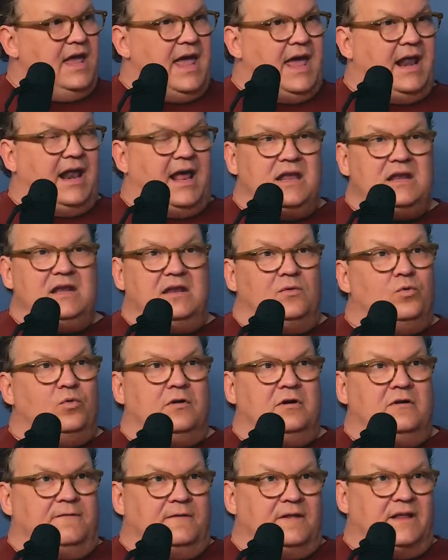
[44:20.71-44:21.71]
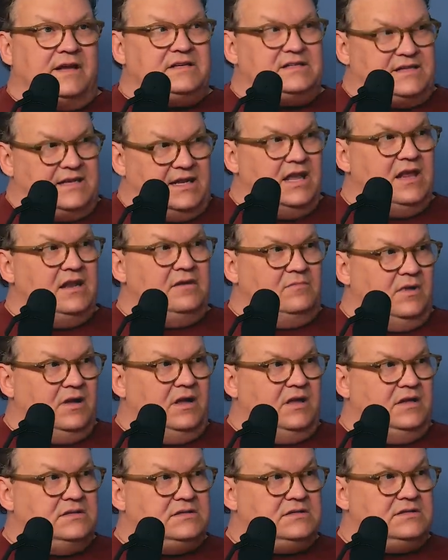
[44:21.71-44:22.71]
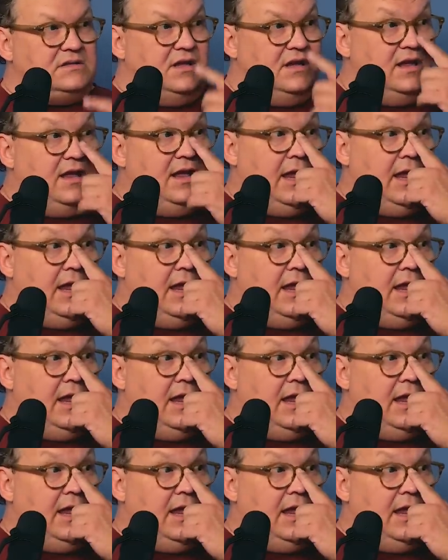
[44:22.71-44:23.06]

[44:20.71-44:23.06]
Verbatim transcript: And I didn't work for like 10 months.